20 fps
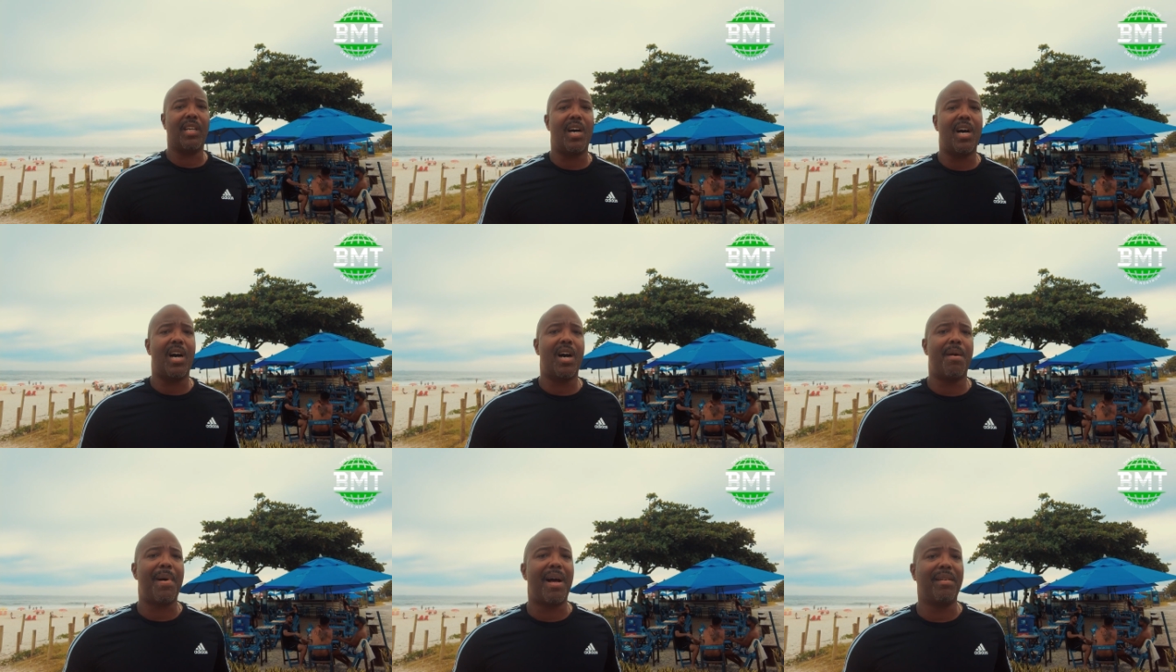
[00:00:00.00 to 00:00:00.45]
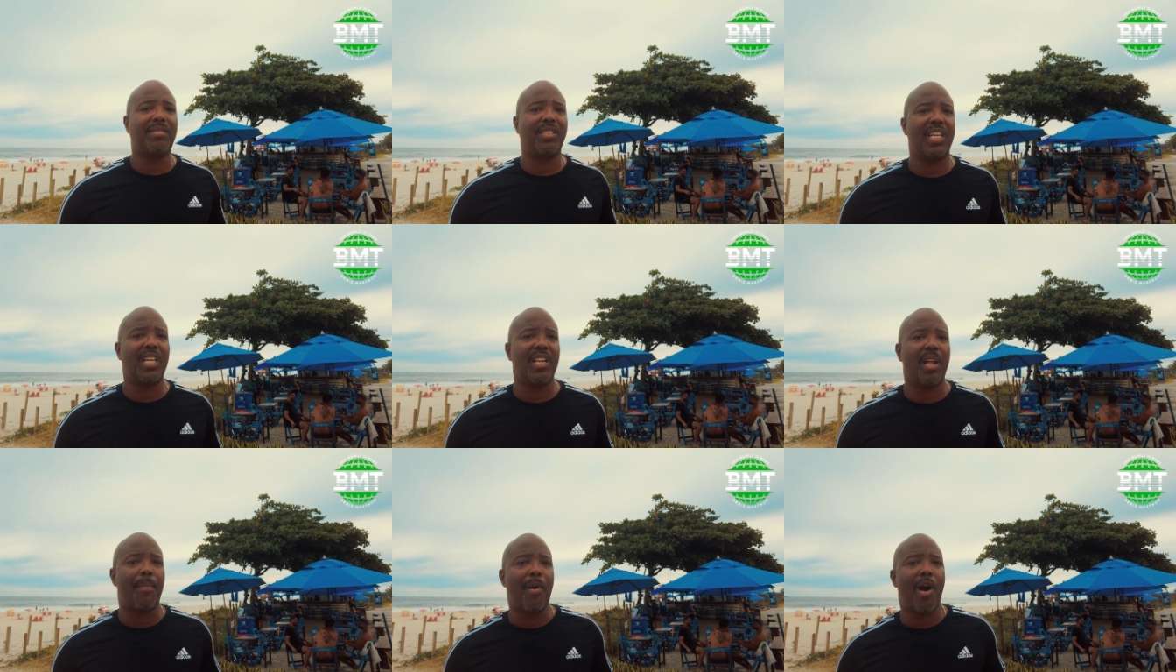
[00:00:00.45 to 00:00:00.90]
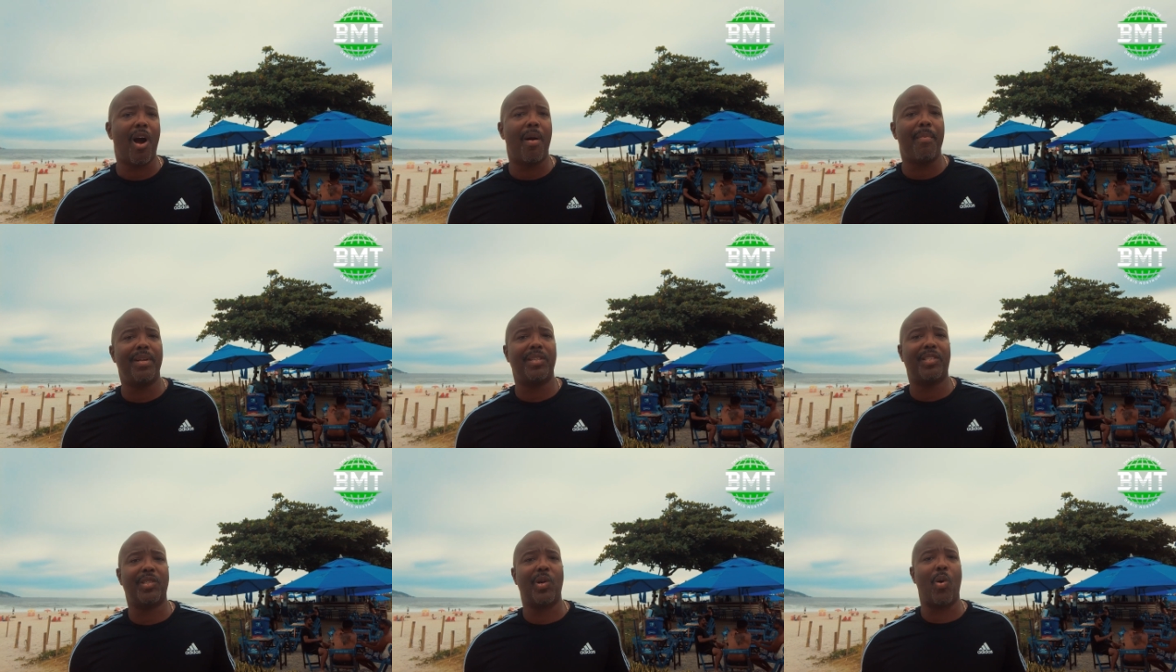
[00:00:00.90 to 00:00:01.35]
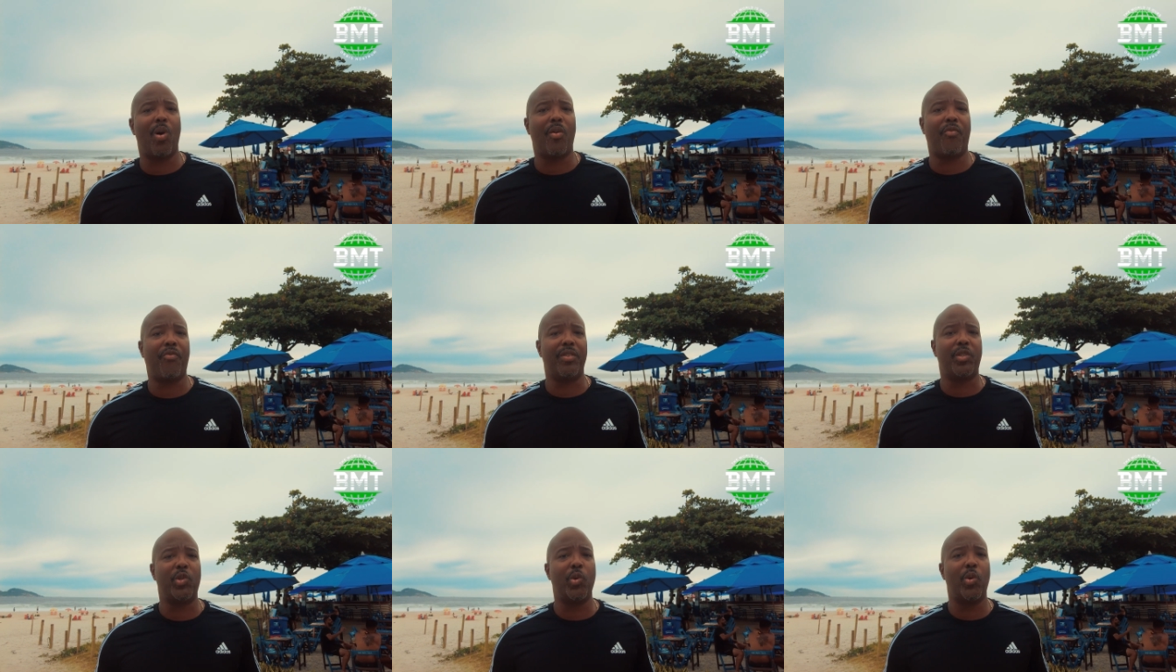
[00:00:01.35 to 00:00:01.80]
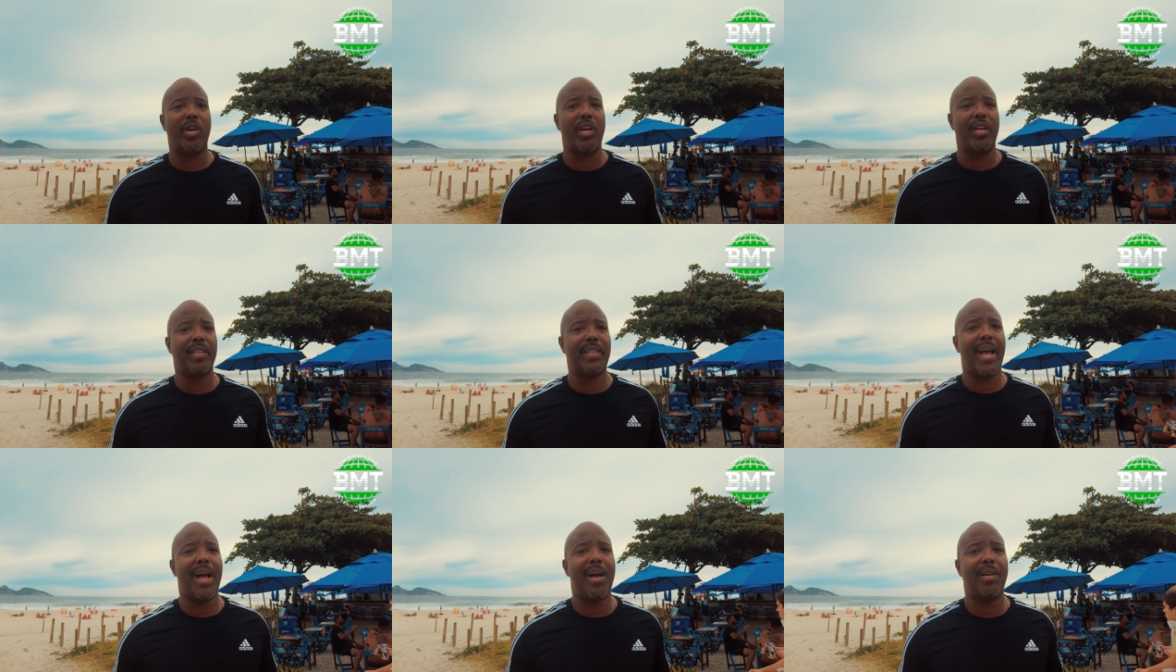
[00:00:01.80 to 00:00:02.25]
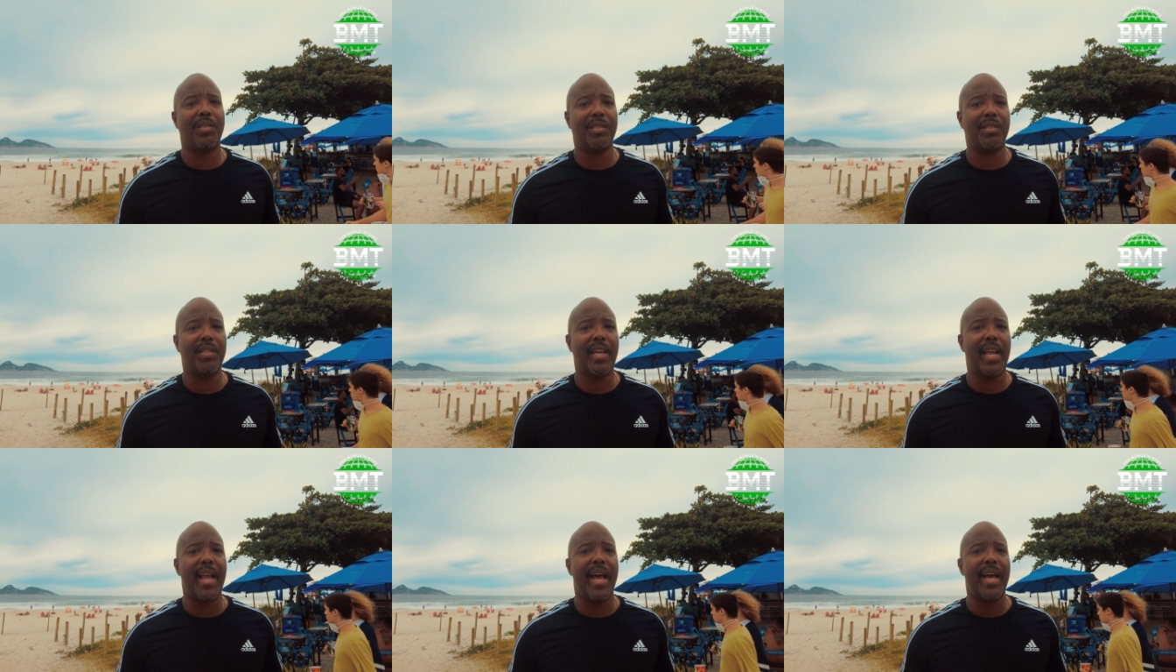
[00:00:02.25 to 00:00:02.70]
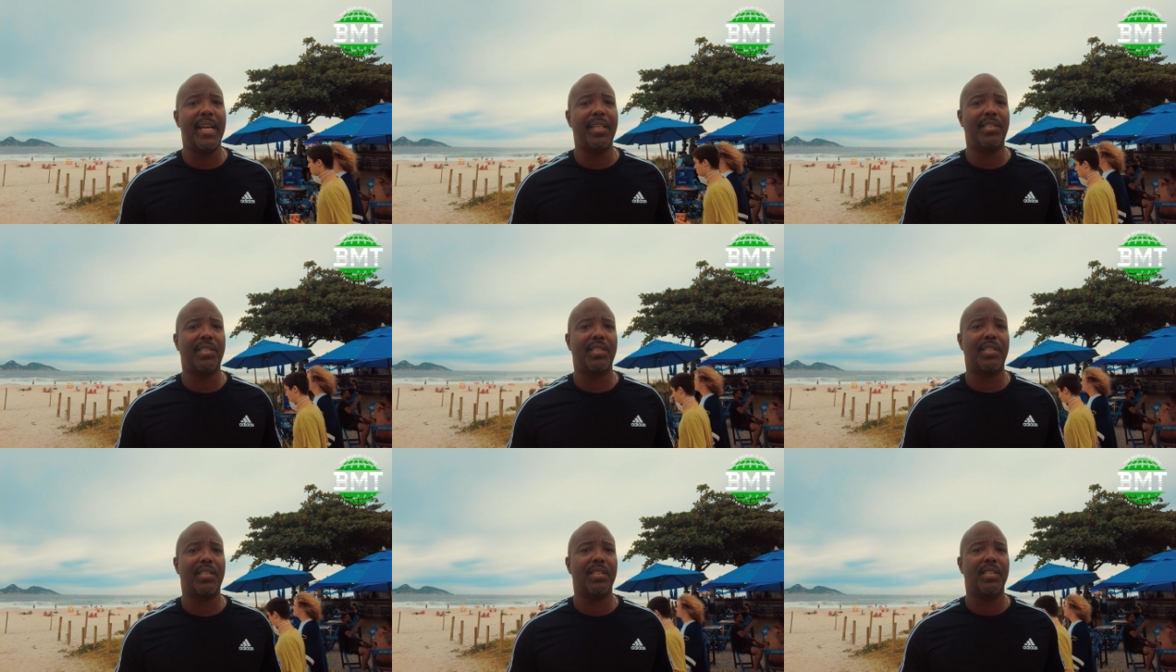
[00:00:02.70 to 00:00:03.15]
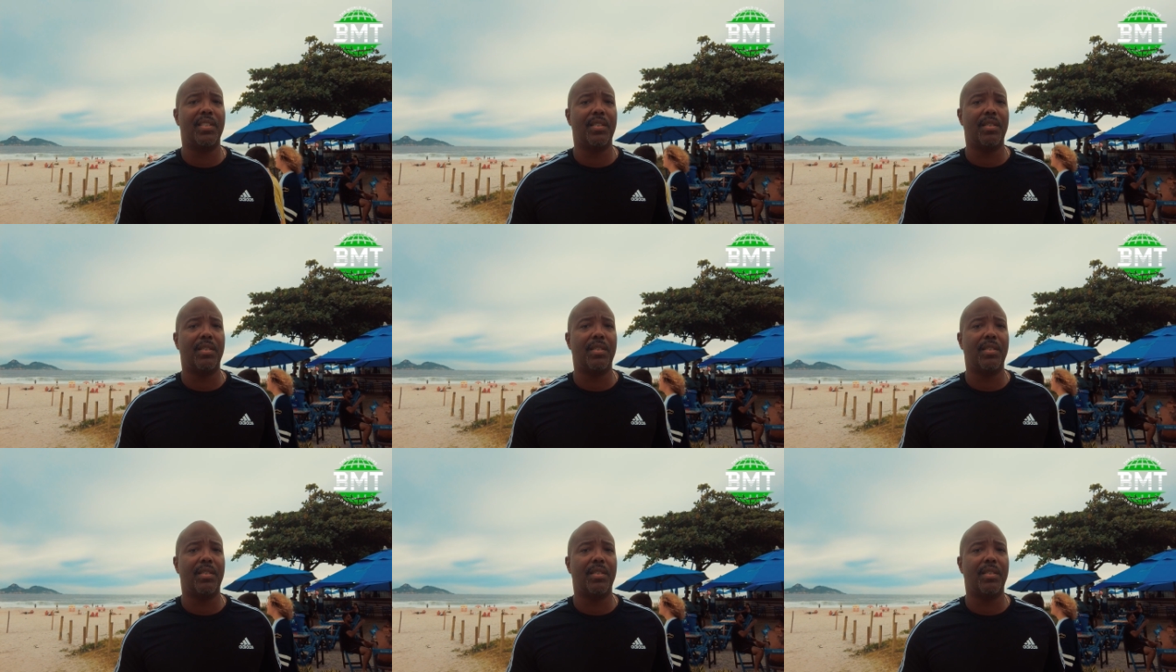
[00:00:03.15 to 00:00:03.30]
I've seen apartments going for 200,000 reais.